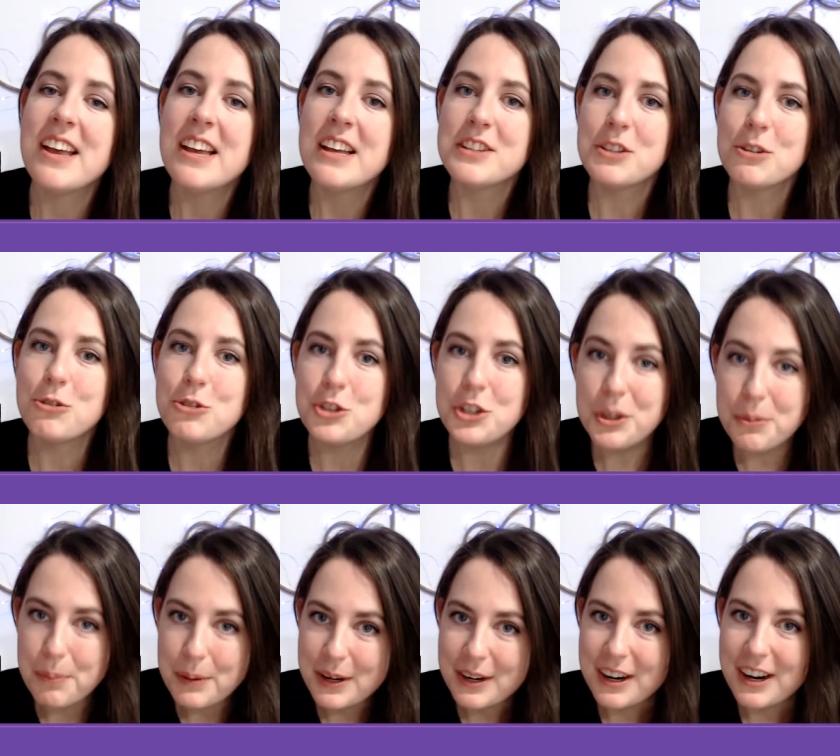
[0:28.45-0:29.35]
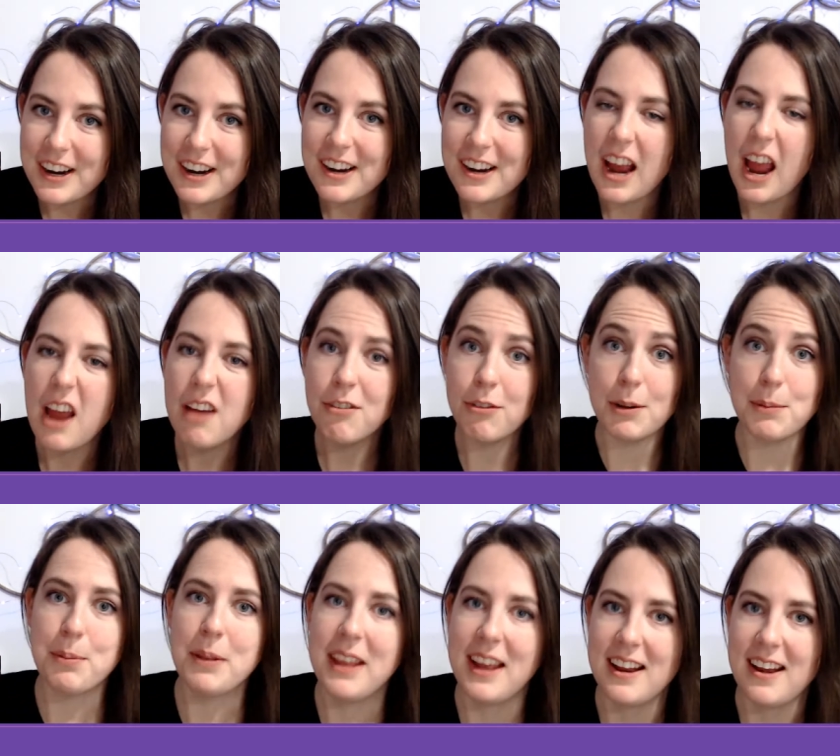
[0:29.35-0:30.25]
So Jupiter, every
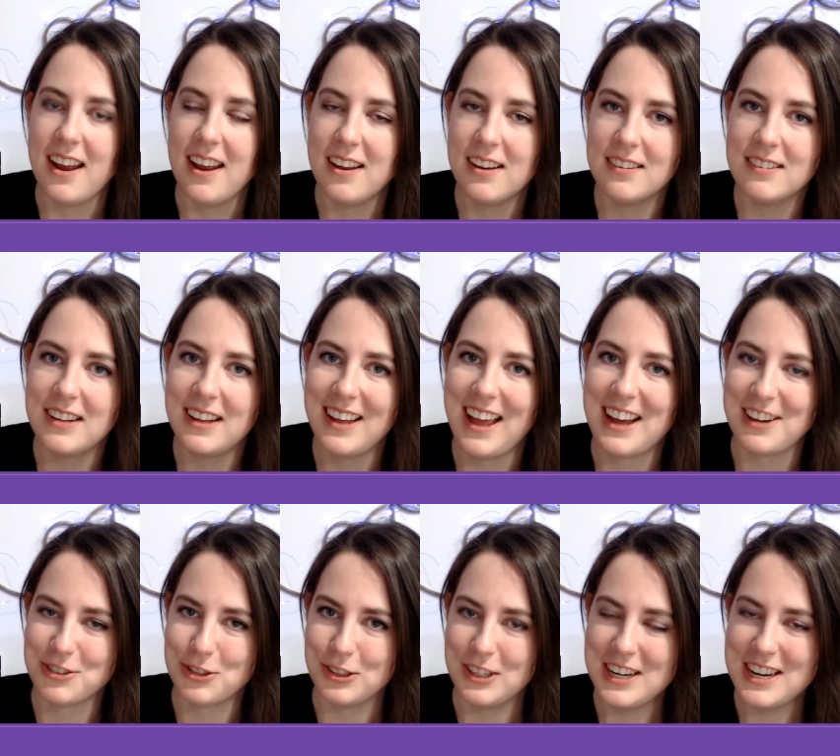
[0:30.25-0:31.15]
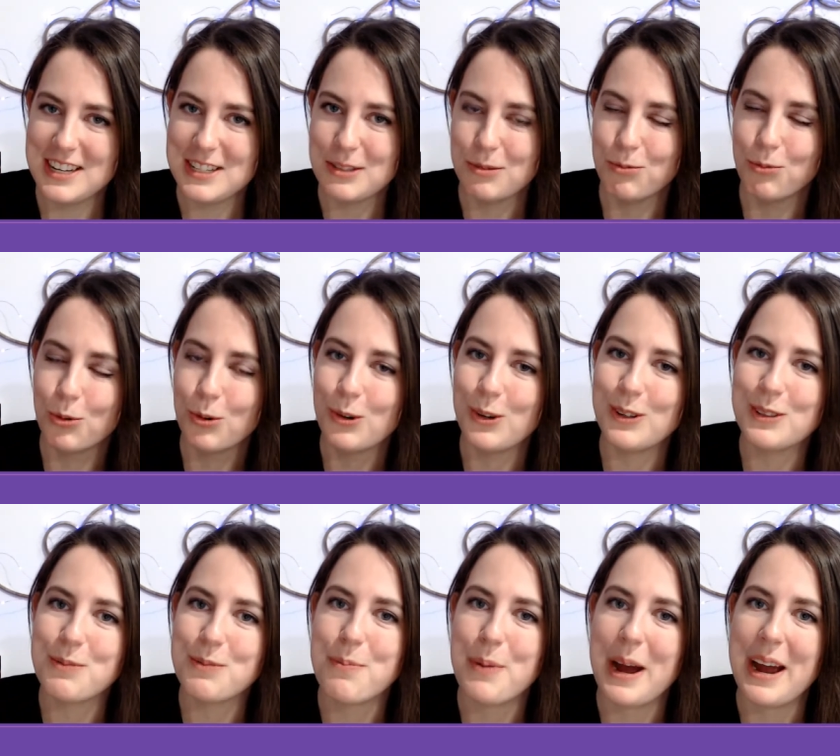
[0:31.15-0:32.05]
planet, actually is
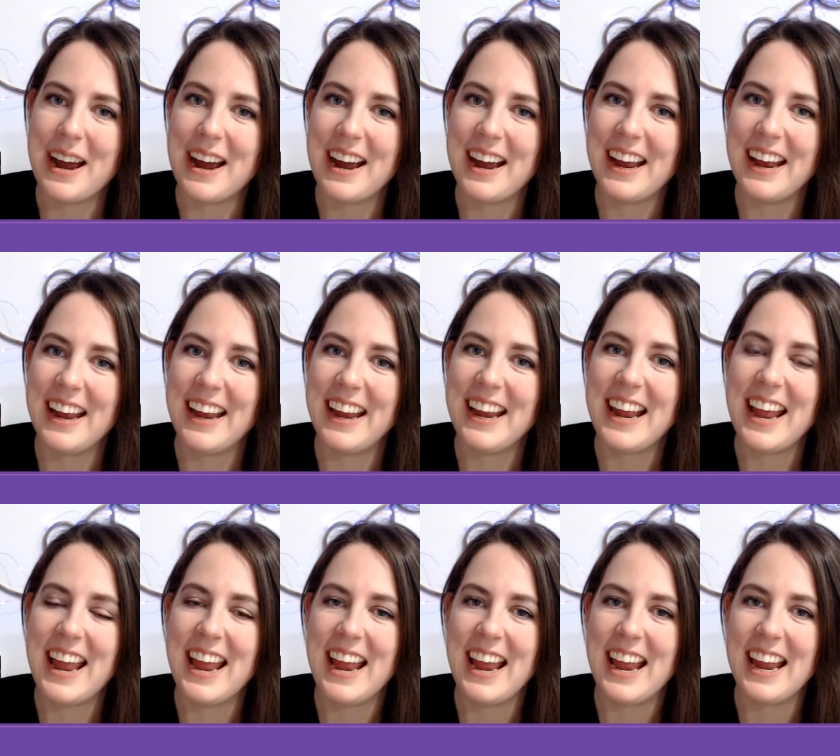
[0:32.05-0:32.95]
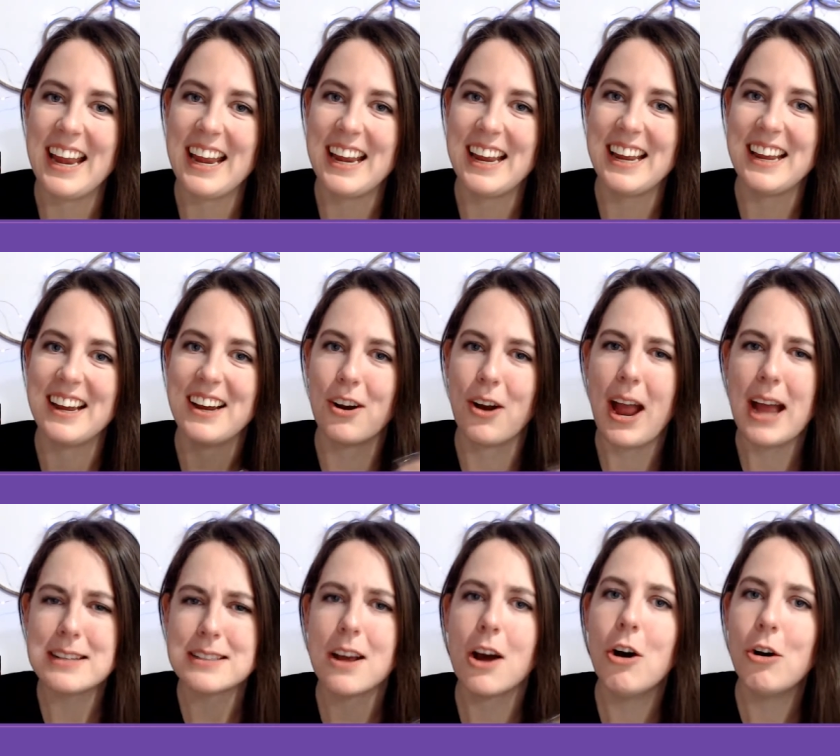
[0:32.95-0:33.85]
ruled by a or
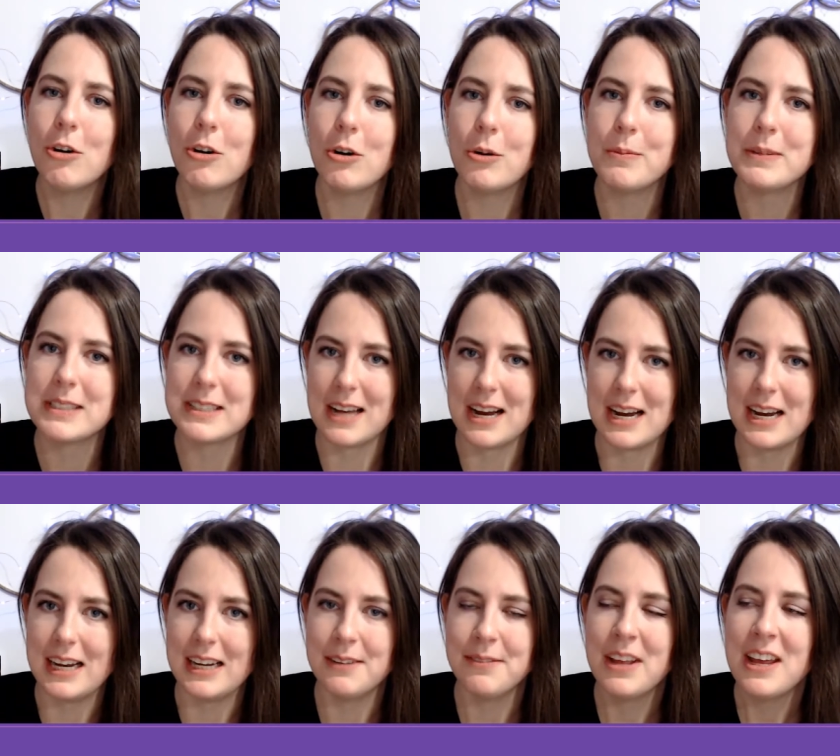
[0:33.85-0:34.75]
has a home sign